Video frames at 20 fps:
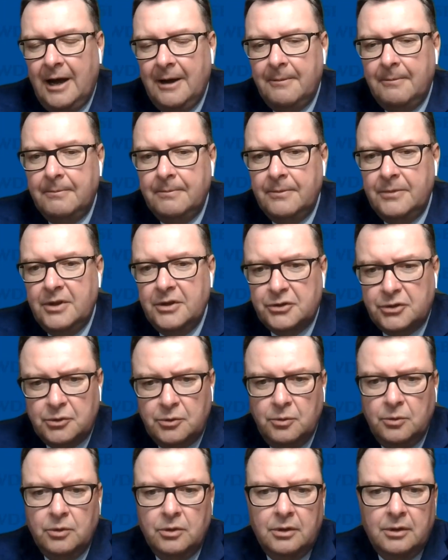um, the
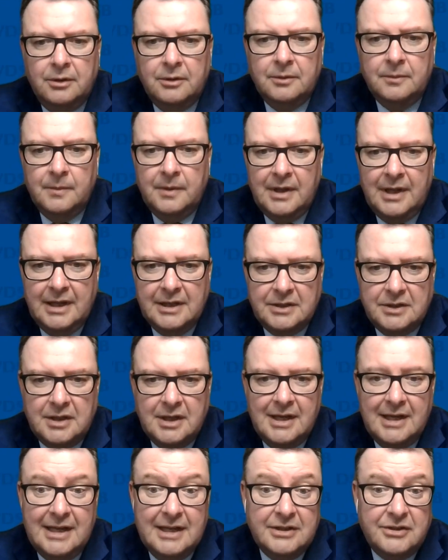school
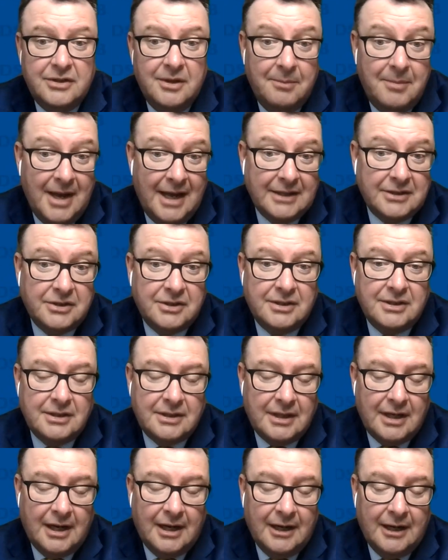is is the
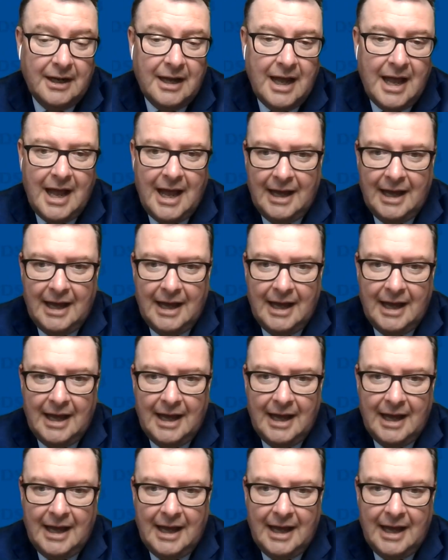best uh,